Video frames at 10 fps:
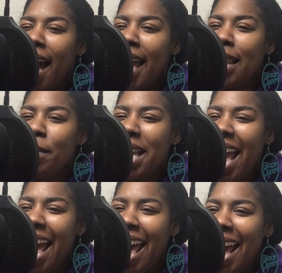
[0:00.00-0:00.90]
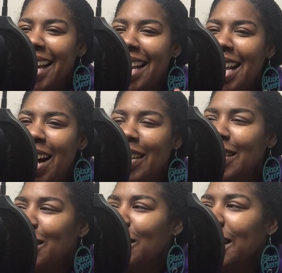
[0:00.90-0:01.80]
And let me add, he
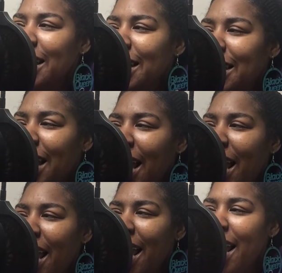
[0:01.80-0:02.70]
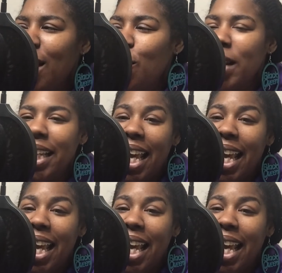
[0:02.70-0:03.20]
also did say, and when